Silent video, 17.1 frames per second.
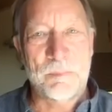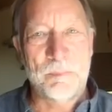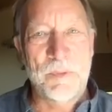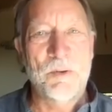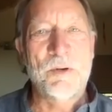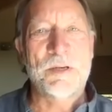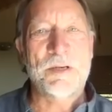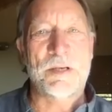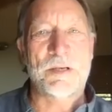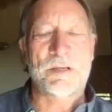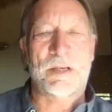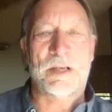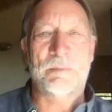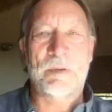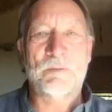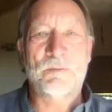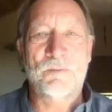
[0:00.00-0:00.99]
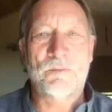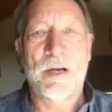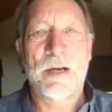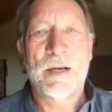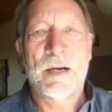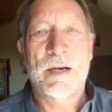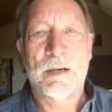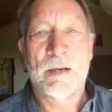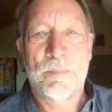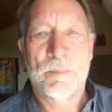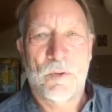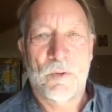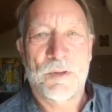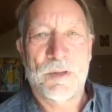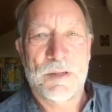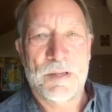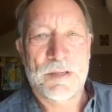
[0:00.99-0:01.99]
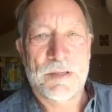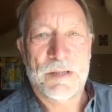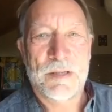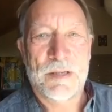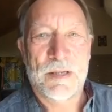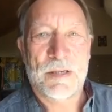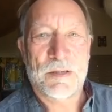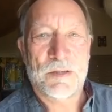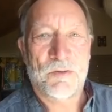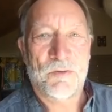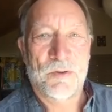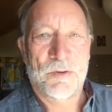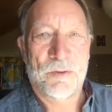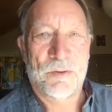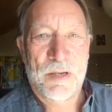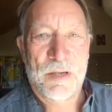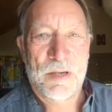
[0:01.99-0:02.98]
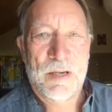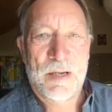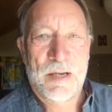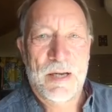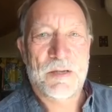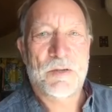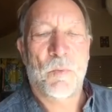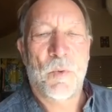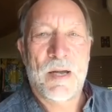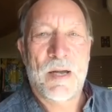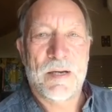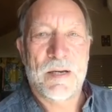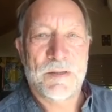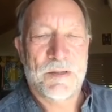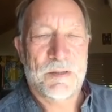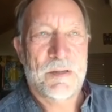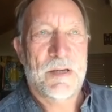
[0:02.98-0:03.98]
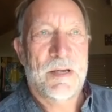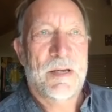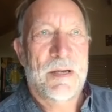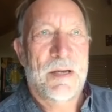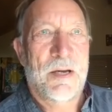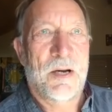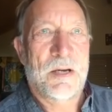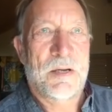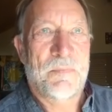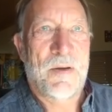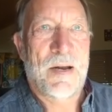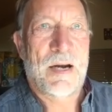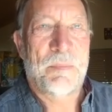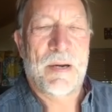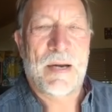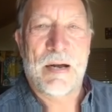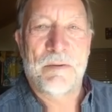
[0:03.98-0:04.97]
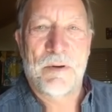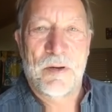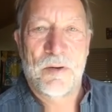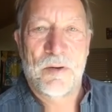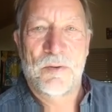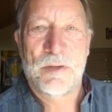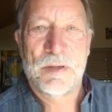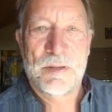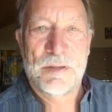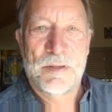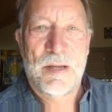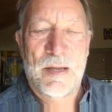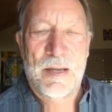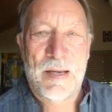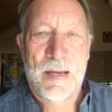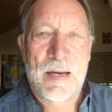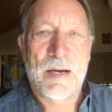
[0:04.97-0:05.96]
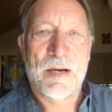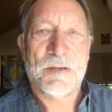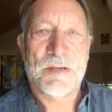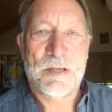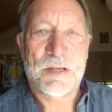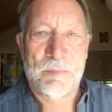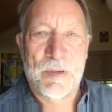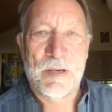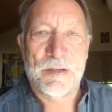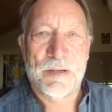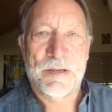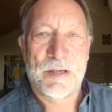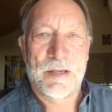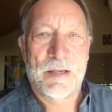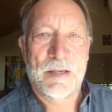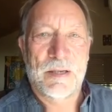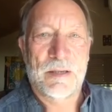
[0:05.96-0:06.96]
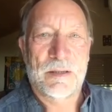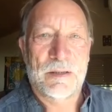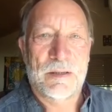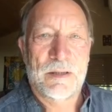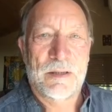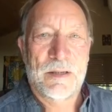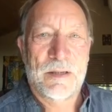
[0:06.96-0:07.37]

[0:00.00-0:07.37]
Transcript: community is going to be really important in seeing us through, as well as, developing our own inner stability and